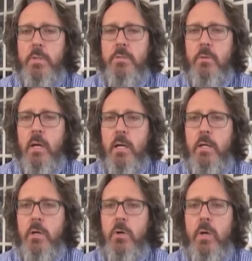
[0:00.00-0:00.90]

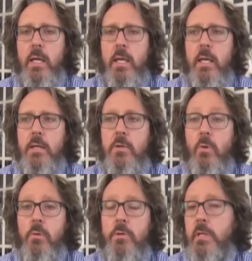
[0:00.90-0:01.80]
Ohio and
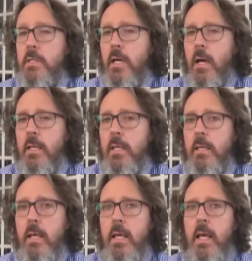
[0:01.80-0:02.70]
Northern
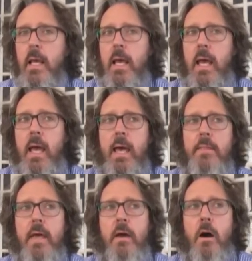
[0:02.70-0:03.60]
Kentucky. And
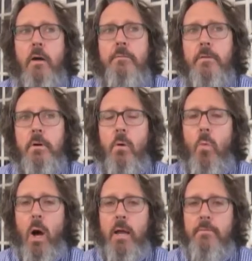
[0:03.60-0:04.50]
they offer a
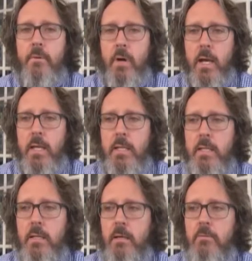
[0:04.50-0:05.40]
wide
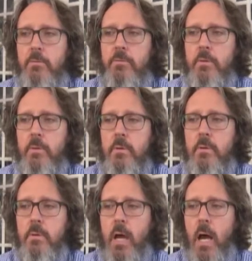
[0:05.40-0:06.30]
variety of
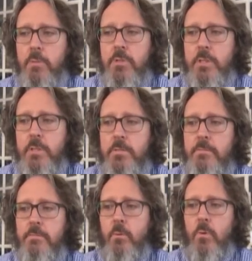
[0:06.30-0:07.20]
options
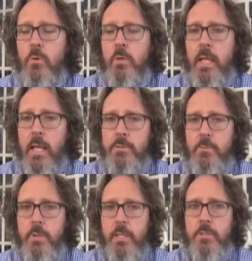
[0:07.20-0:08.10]
for cancer
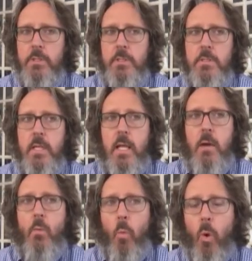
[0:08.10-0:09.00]
patients.
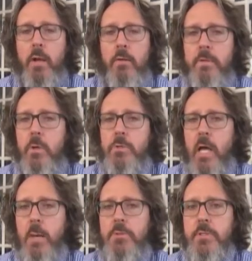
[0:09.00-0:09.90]
One of those
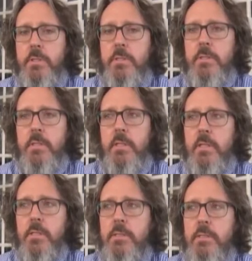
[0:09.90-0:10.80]
options
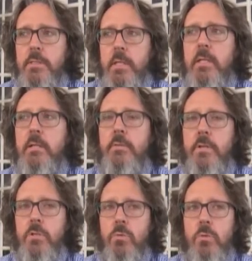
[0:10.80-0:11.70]
is
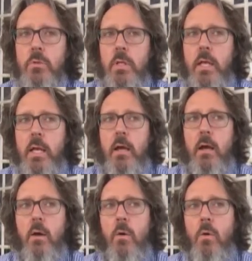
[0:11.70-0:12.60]
individual
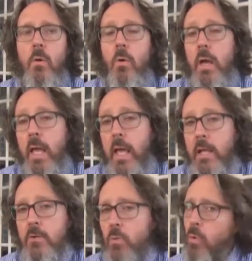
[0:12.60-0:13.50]

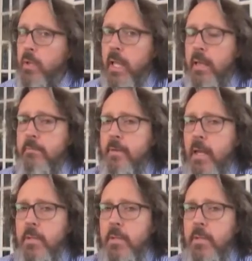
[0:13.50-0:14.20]
and or family